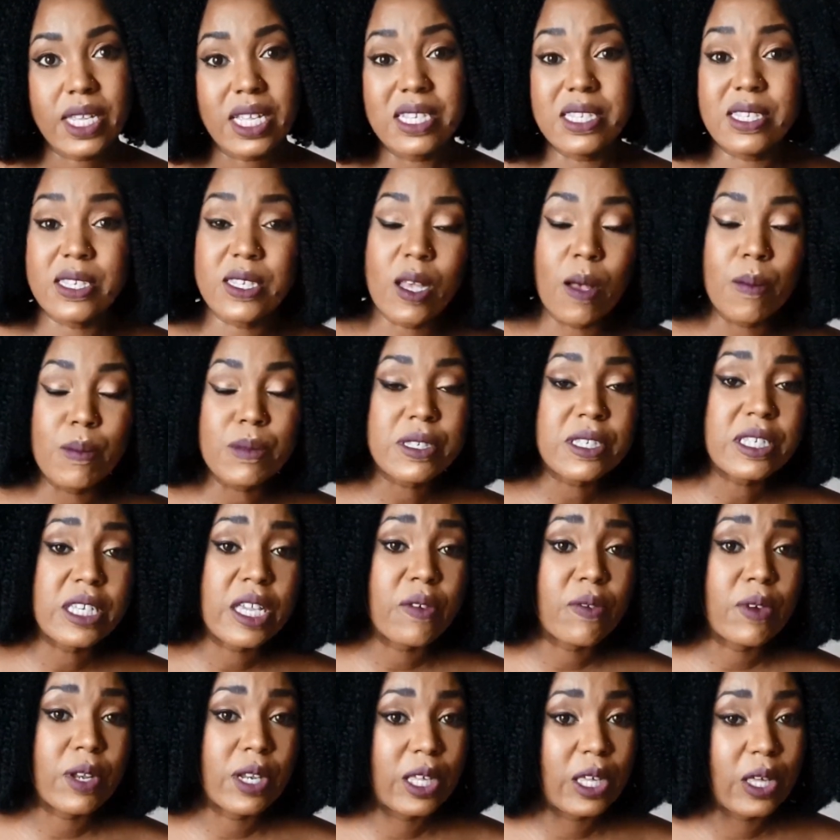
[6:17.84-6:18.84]
some
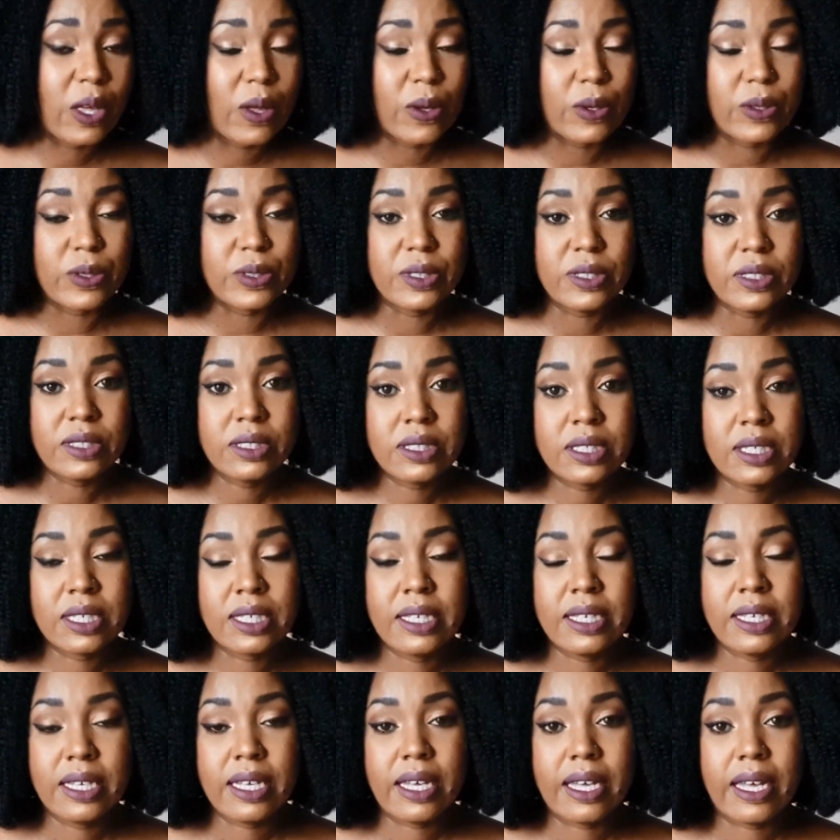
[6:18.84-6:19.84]
Sierra Leone,
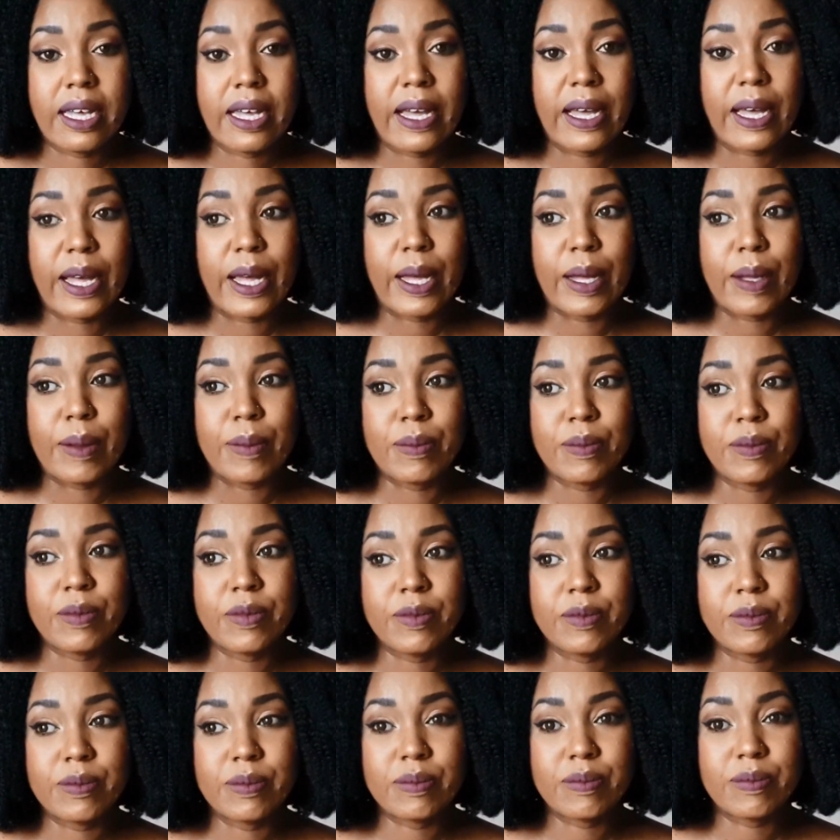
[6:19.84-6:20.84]
a
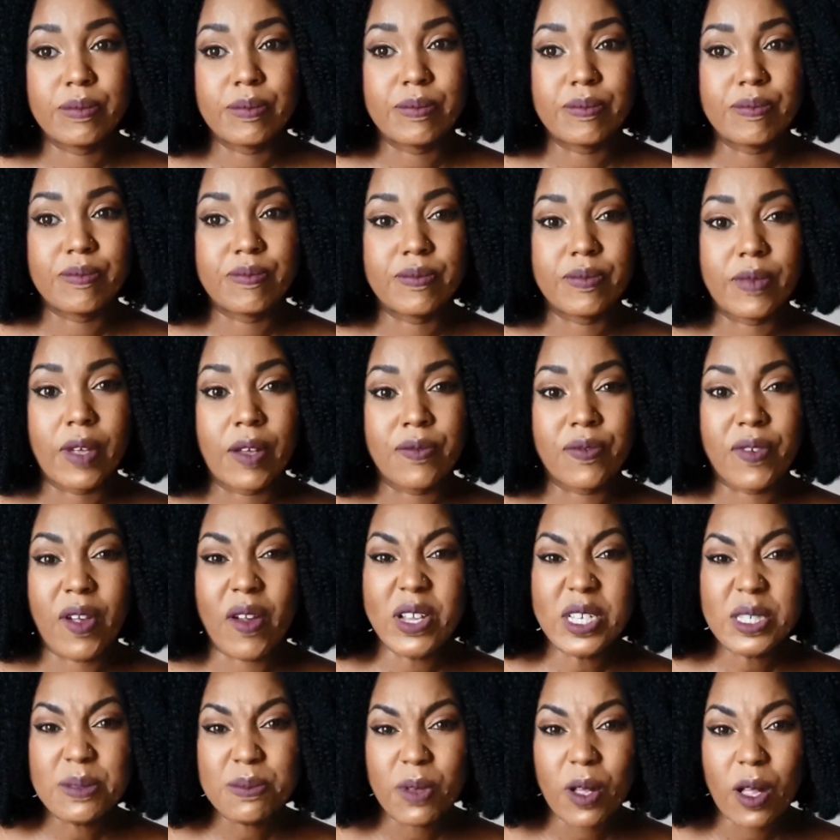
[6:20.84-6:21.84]

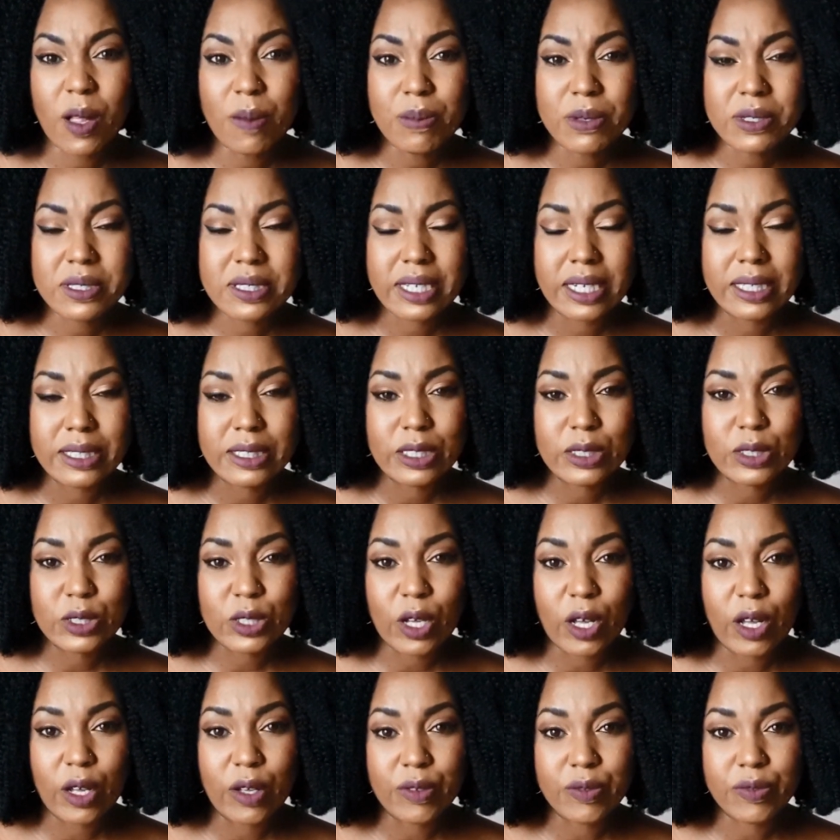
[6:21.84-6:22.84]
very small percentage
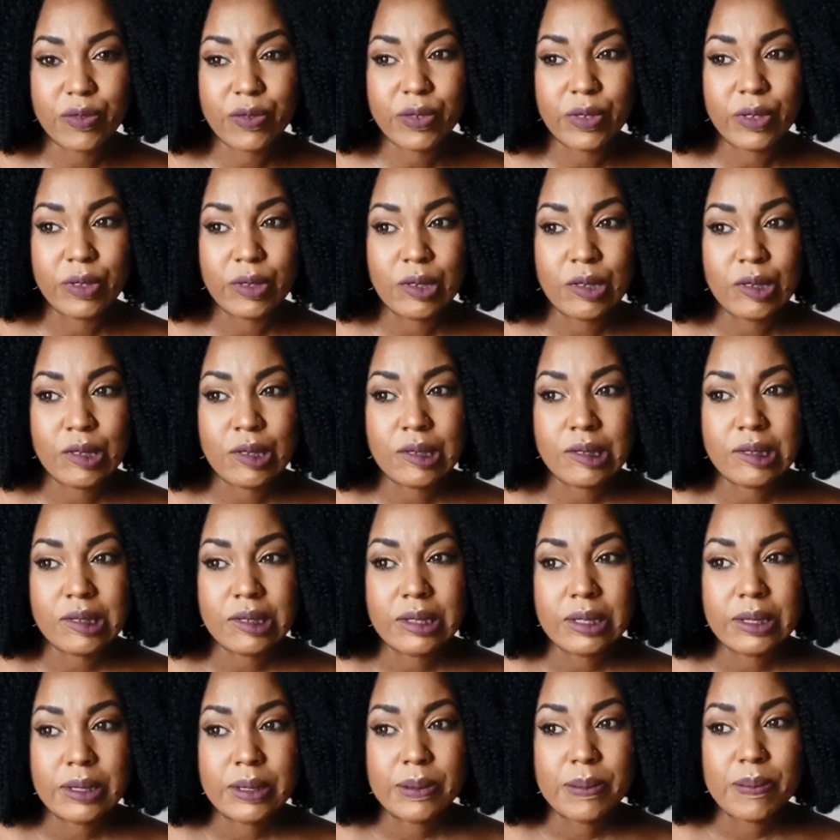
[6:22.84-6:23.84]
of
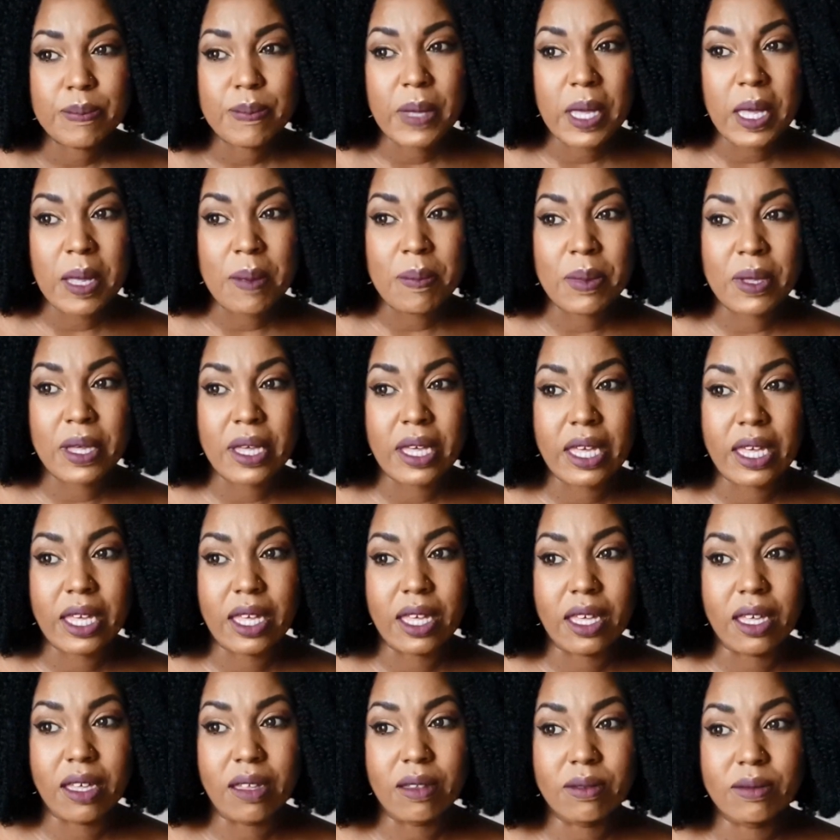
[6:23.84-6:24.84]

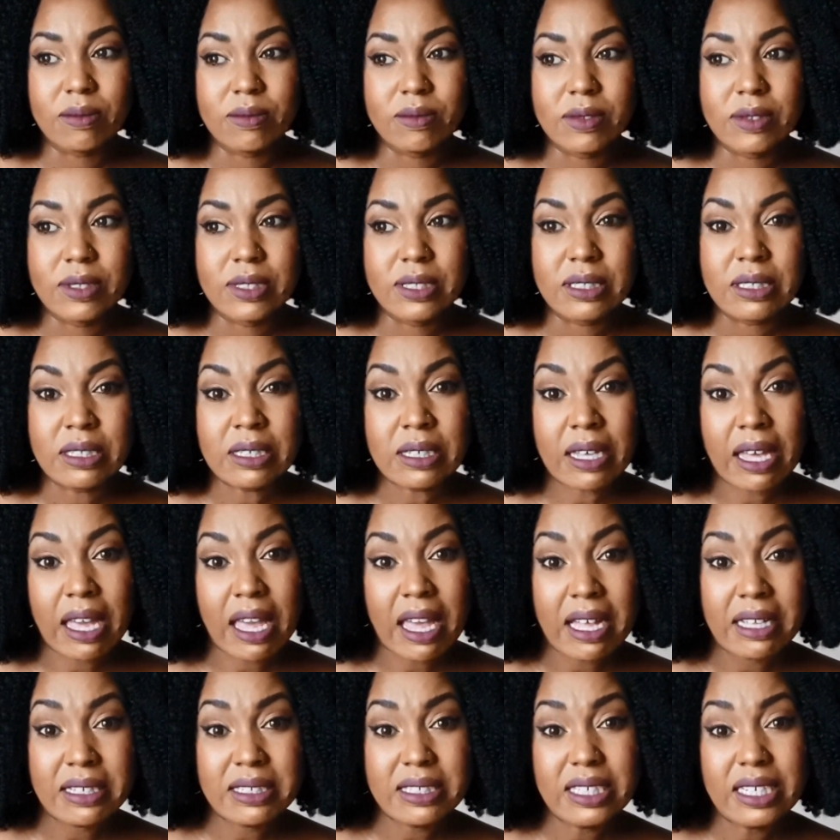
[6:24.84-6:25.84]
maybe
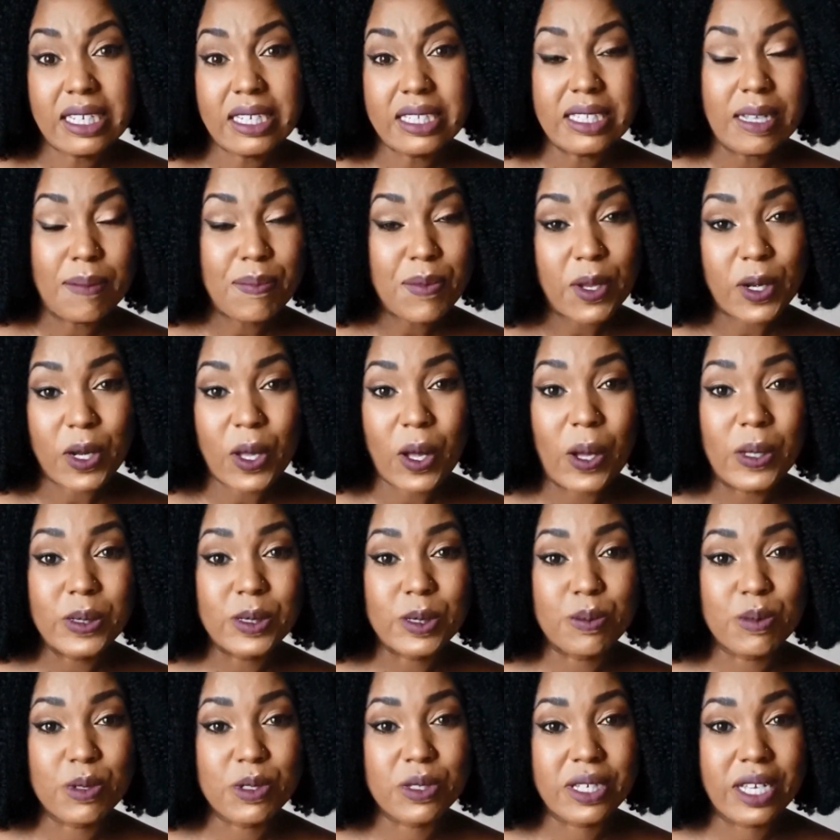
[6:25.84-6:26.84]
Kenyan, I'm not
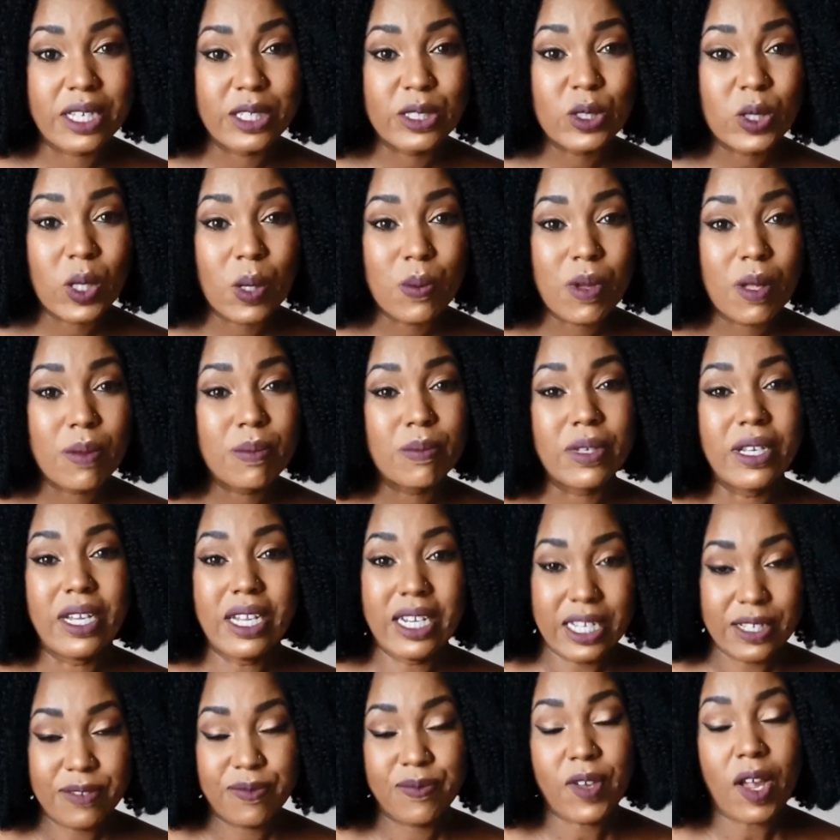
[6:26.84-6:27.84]
100% sure, but
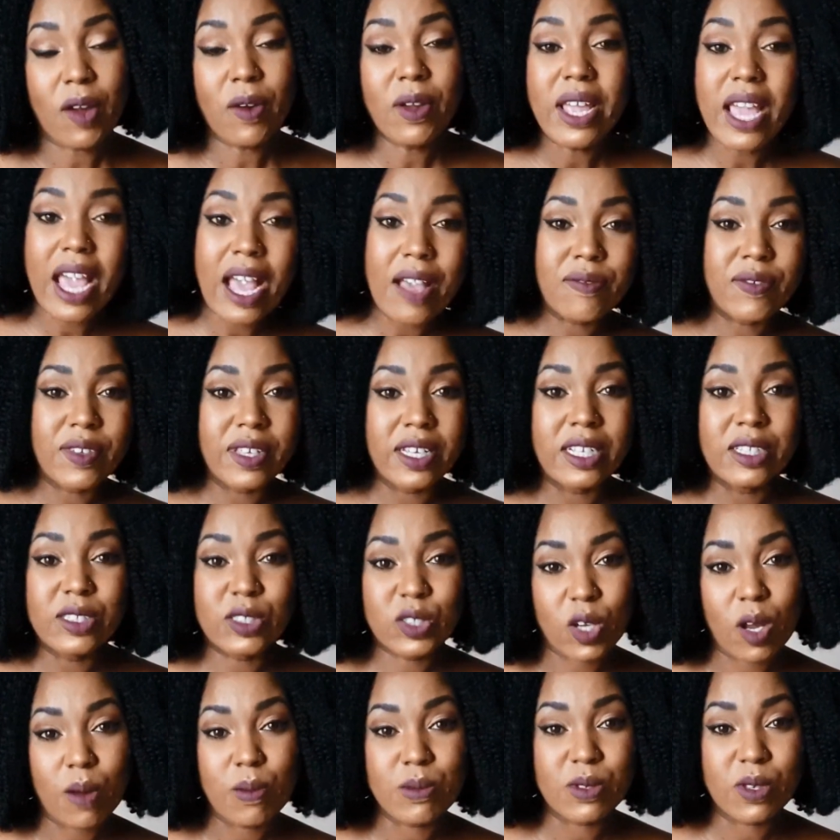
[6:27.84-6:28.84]
very heavy in
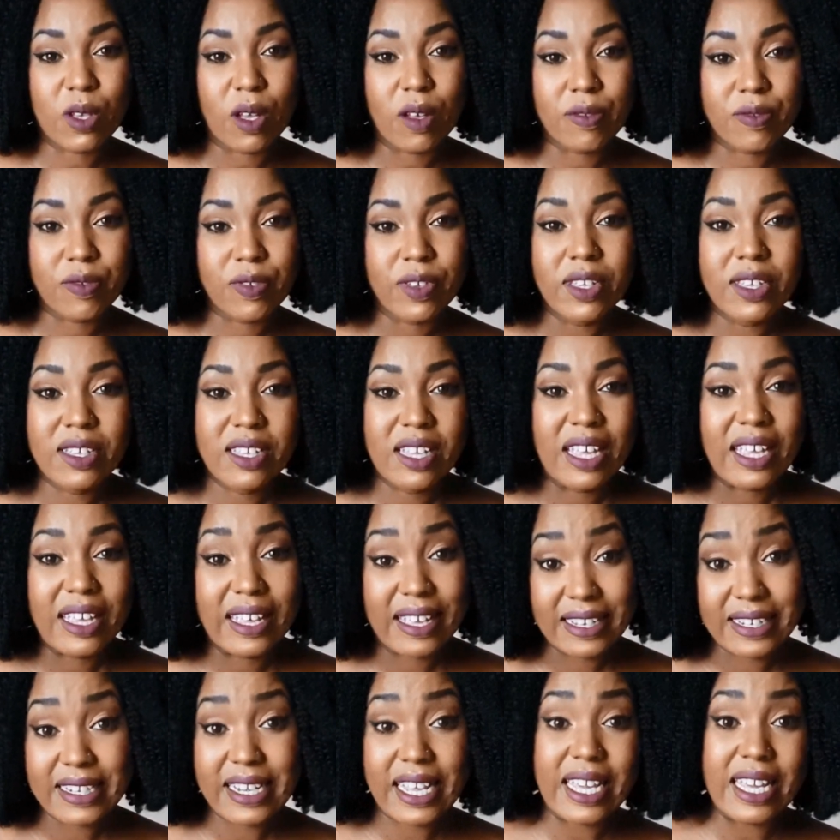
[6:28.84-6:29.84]
terms of
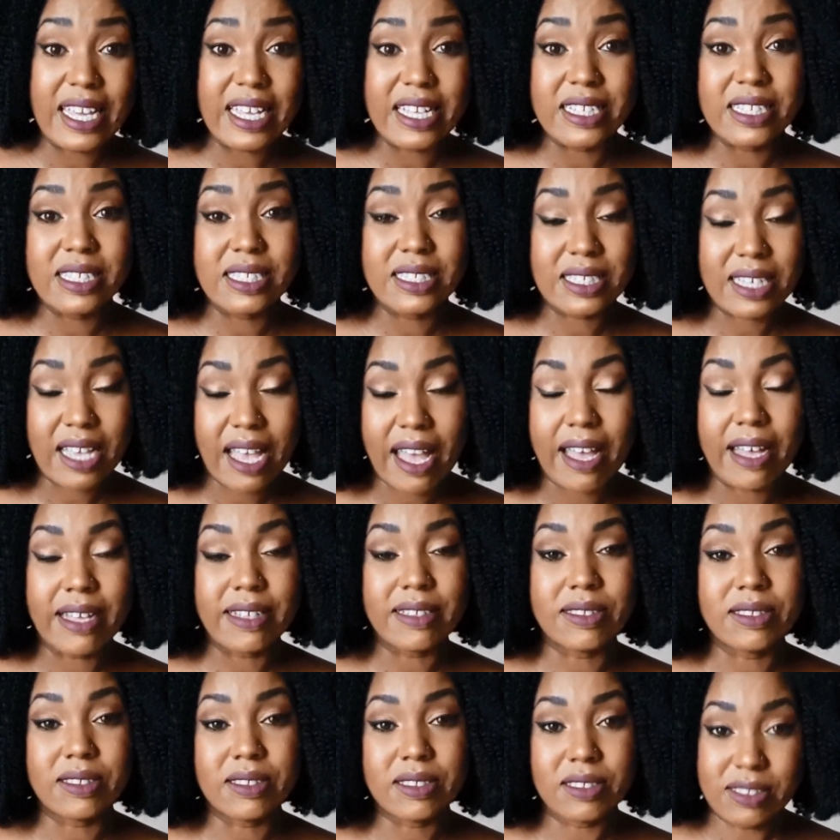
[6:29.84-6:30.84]
Ghanaians
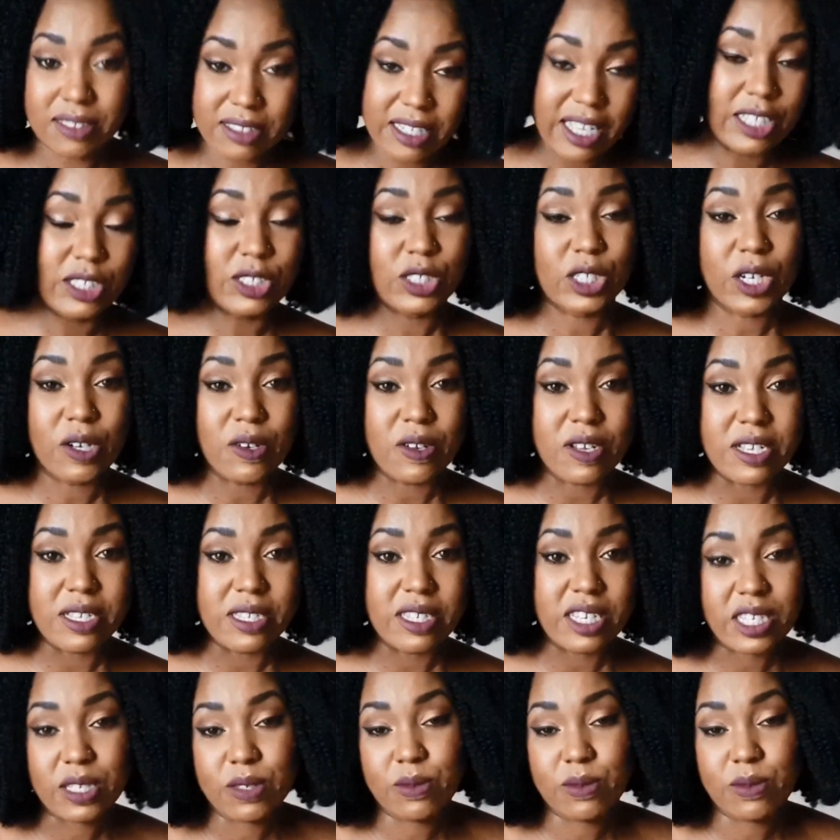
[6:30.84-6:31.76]
and Nigerians.